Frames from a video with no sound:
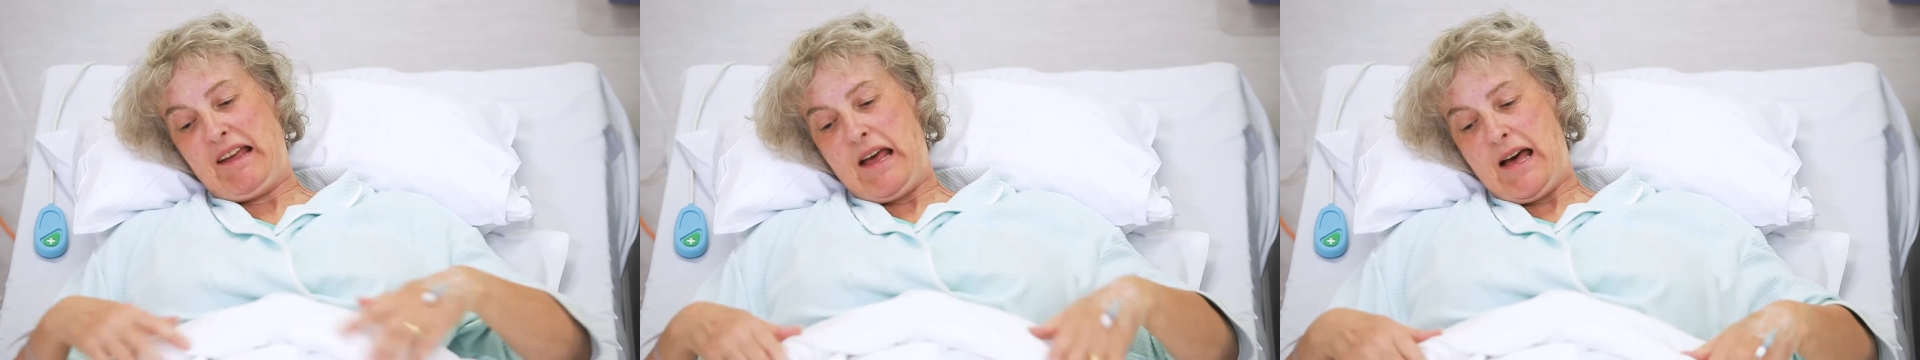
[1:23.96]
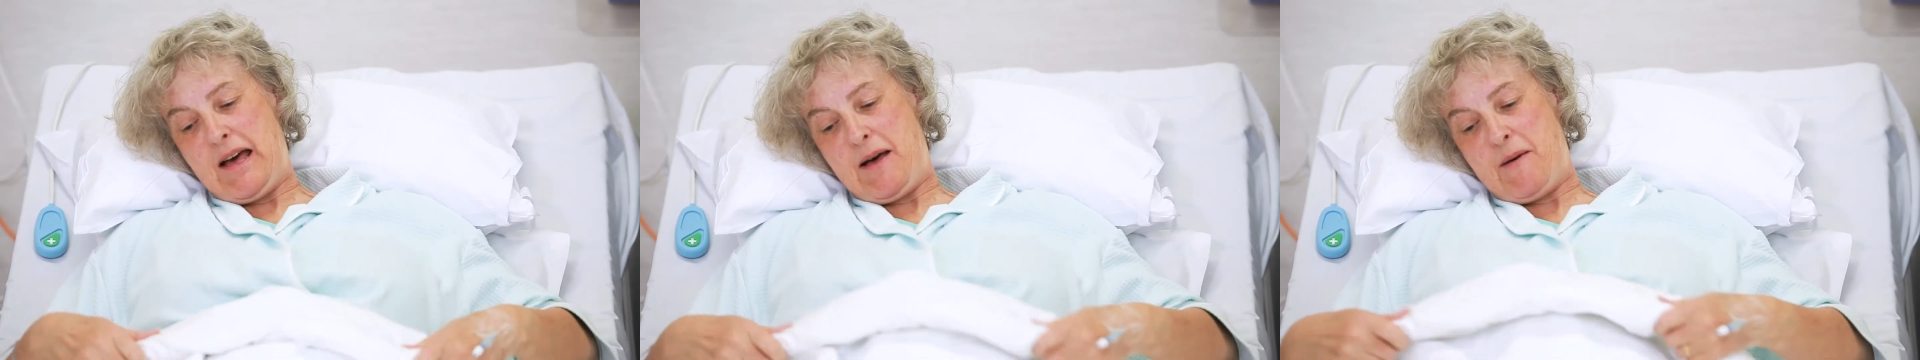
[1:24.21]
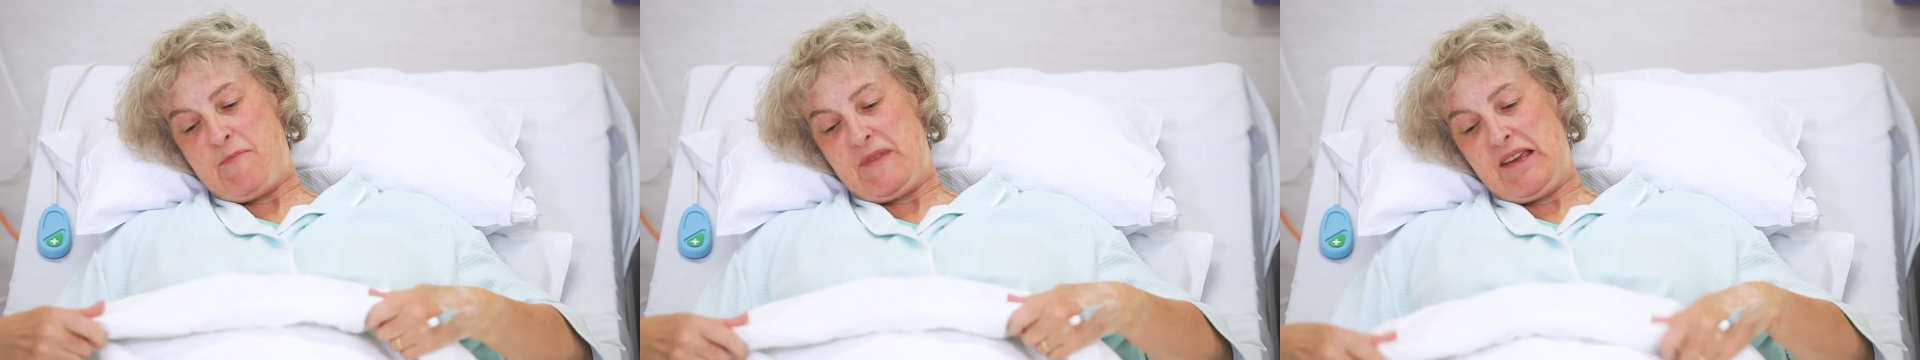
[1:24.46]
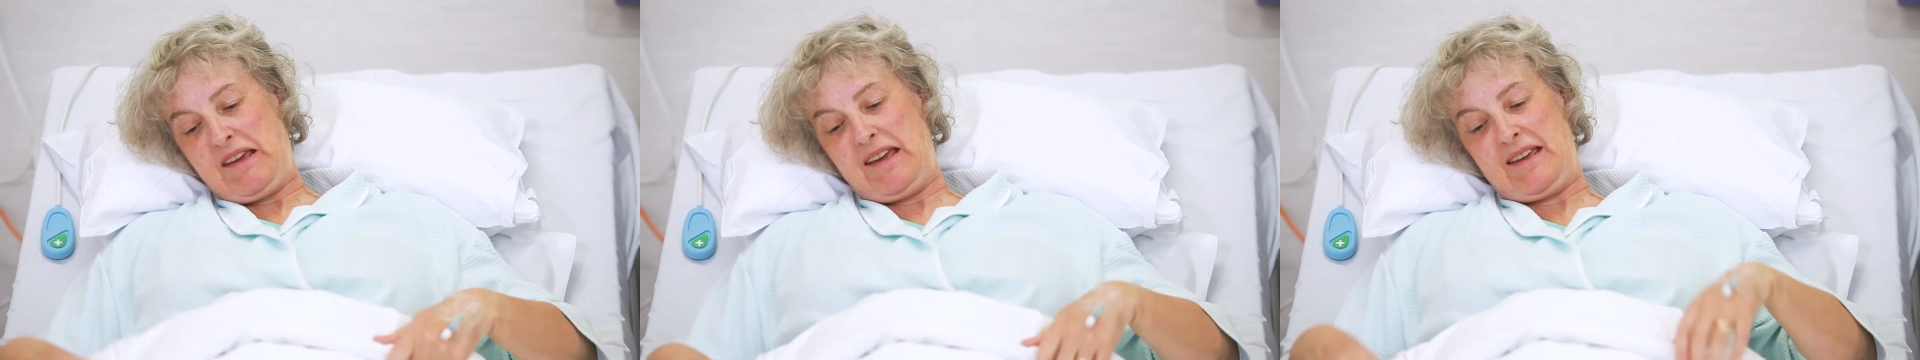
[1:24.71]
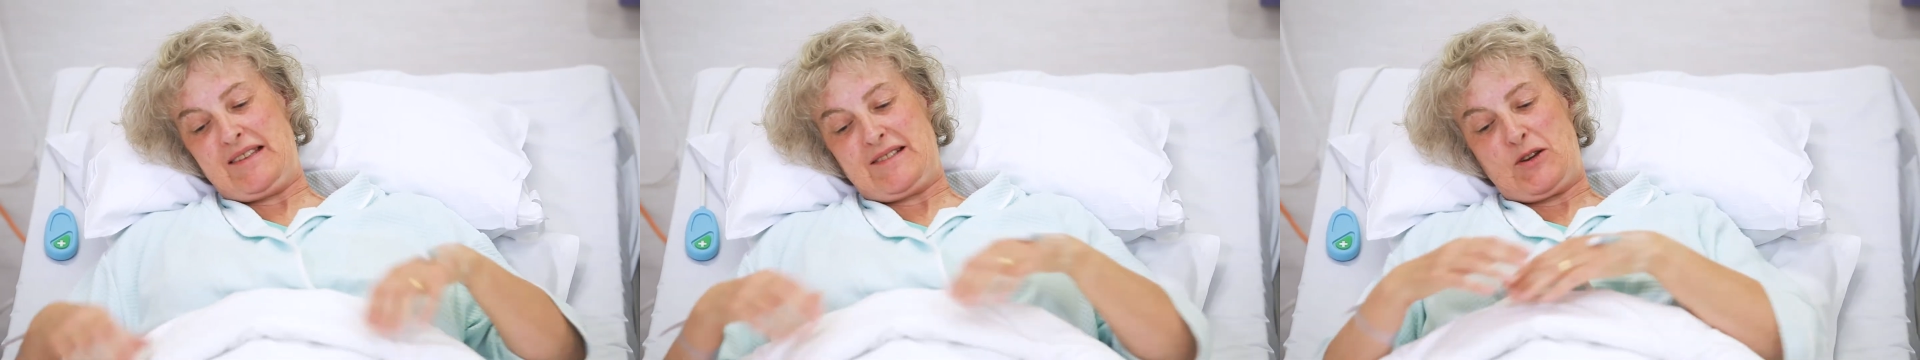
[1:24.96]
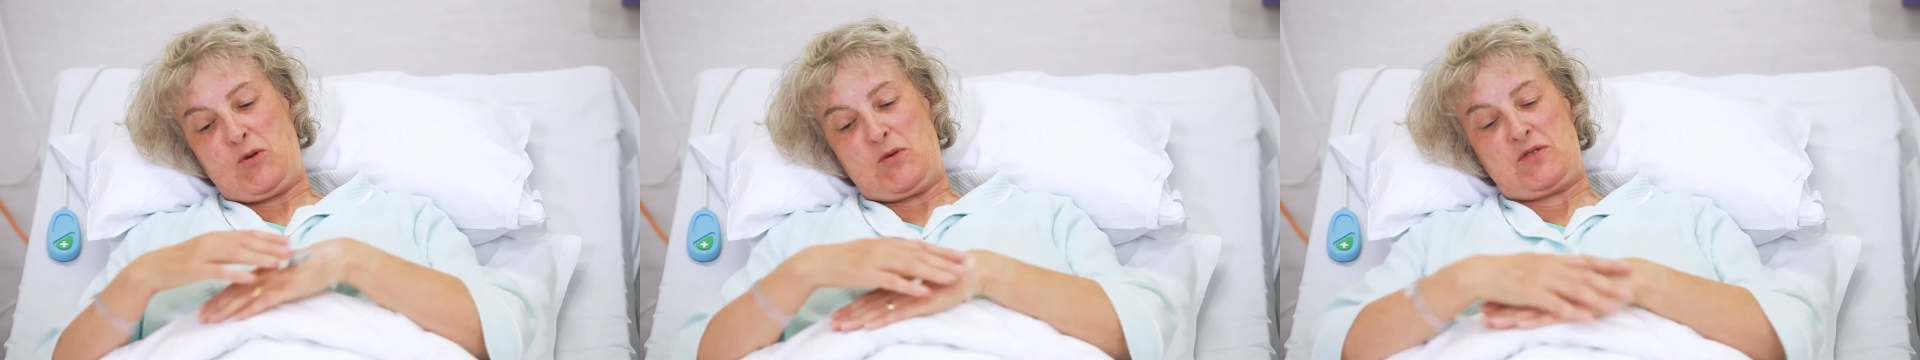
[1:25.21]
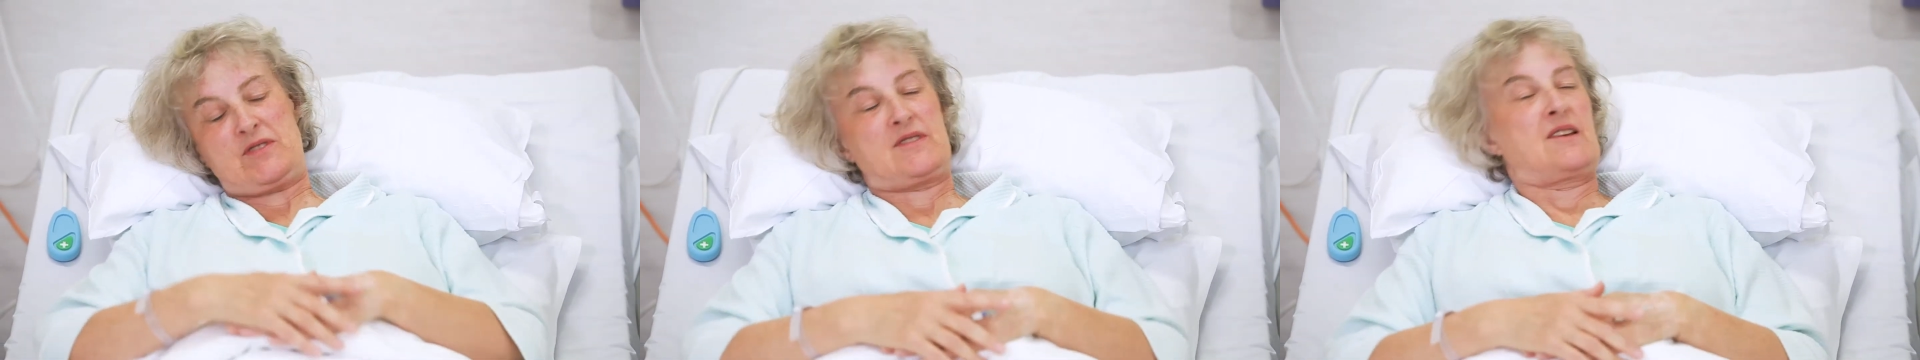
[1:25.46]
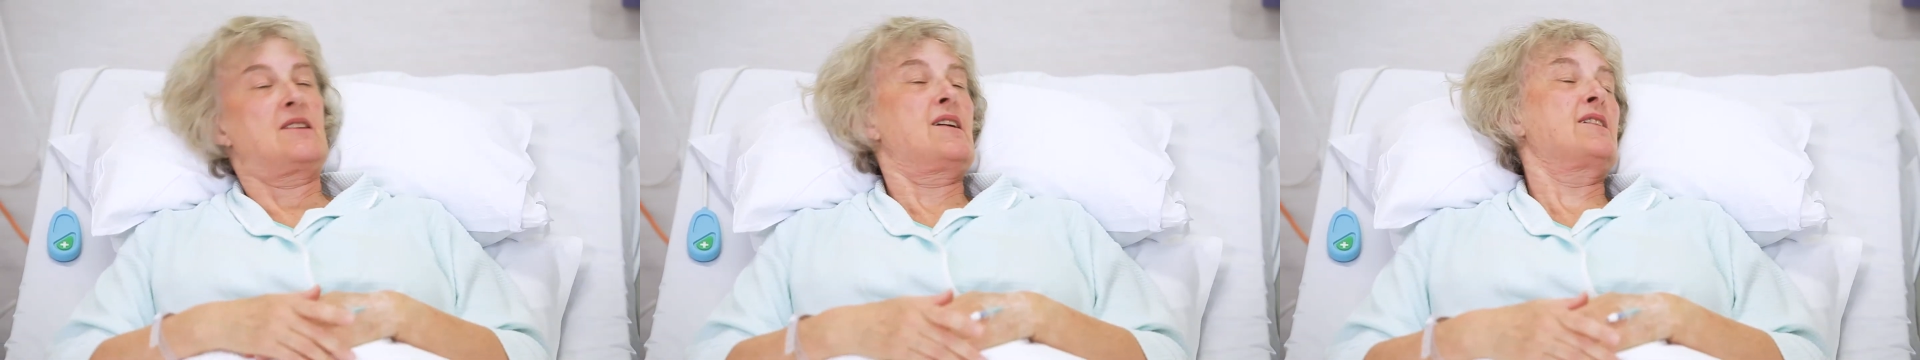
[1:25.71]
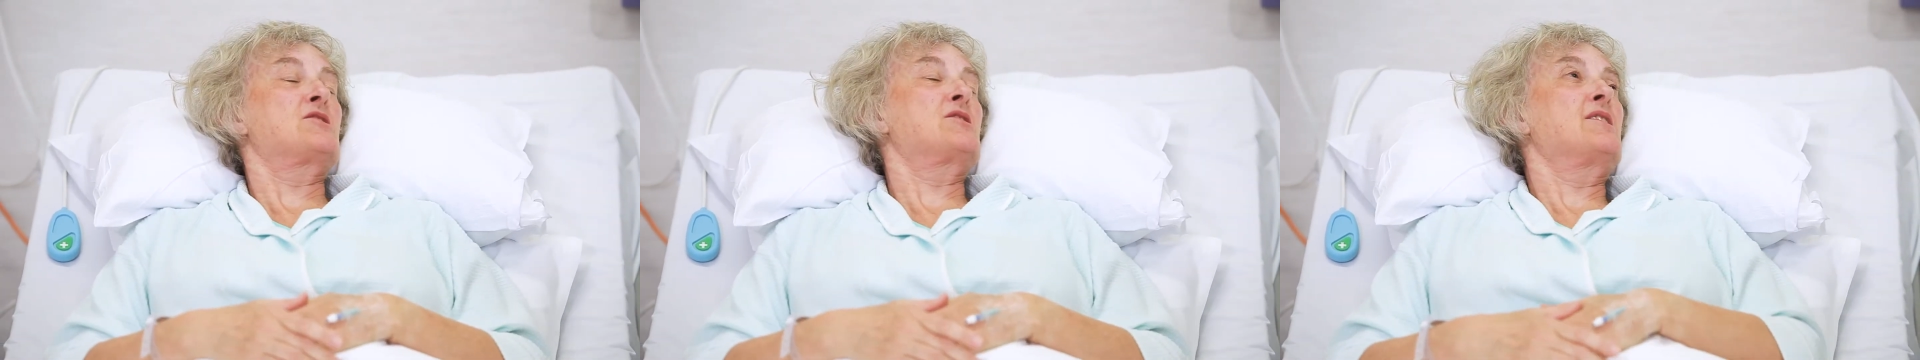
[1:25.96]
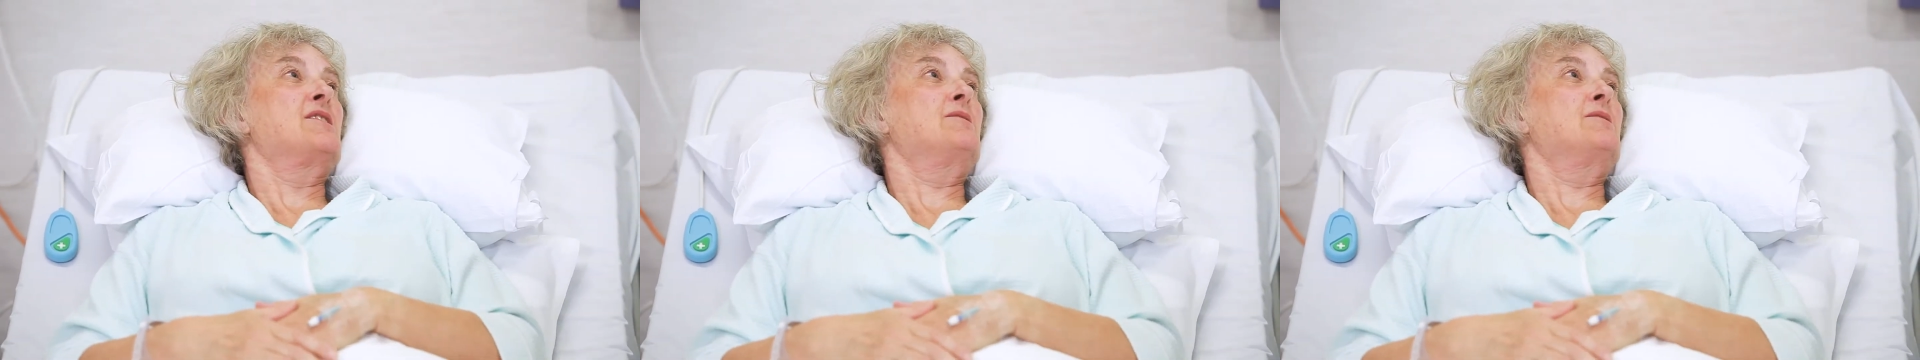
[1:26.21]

Um, yeah, he's a gorgeous kid, actually.